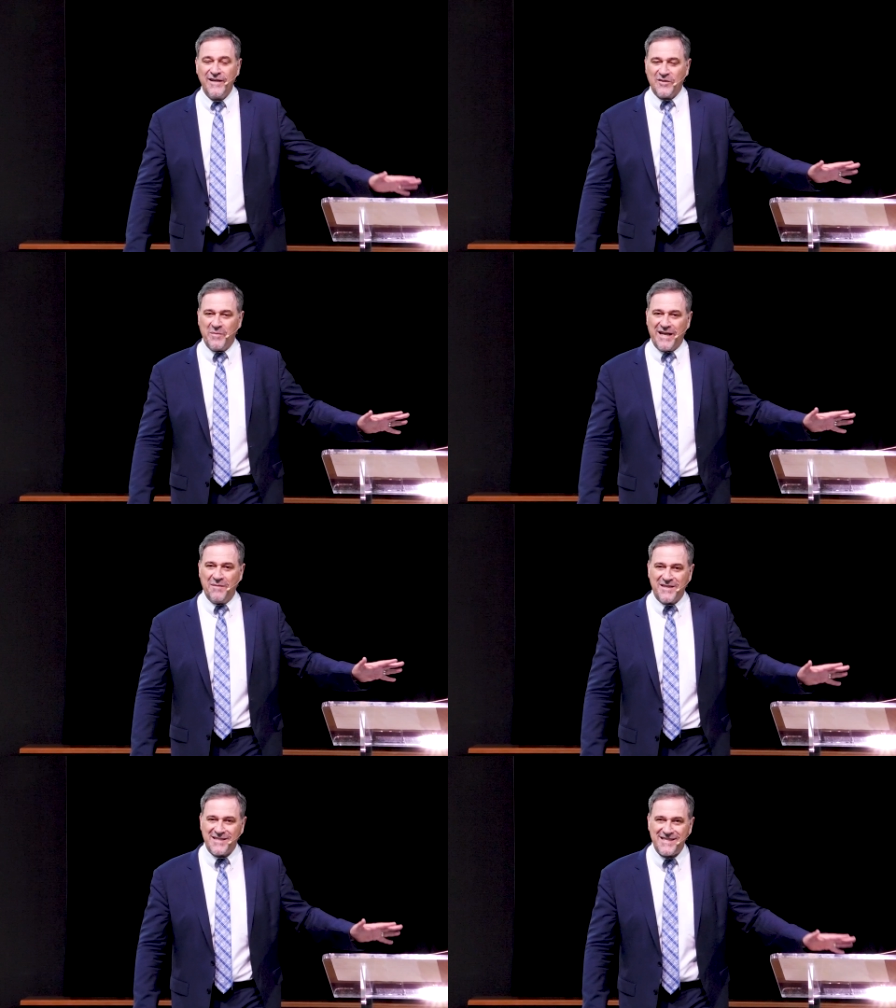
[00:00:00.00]
to become
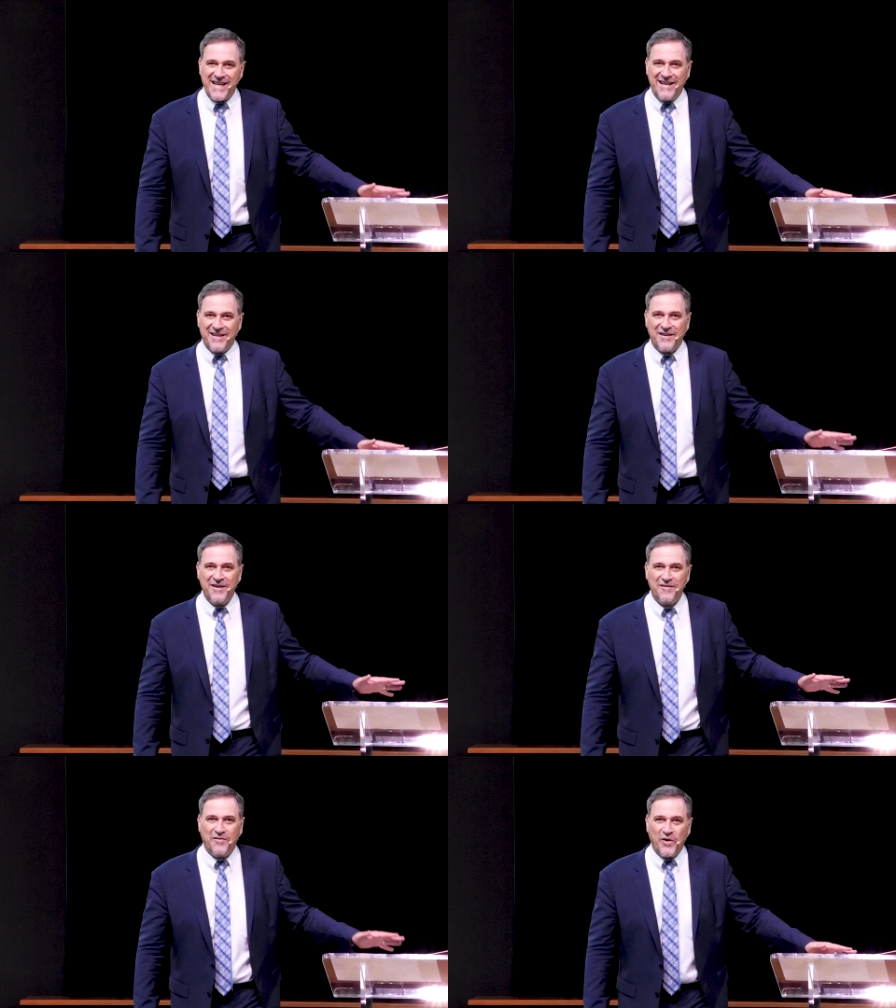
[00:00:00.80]
the standard
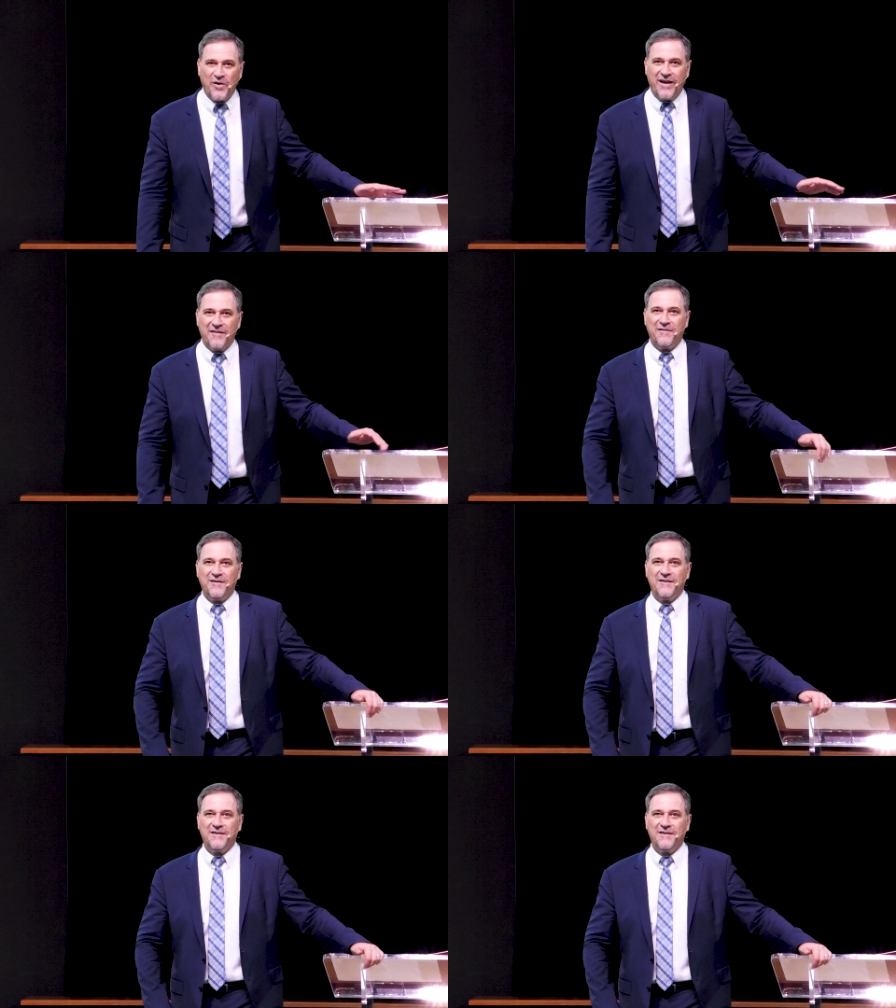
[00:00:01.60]
for your life.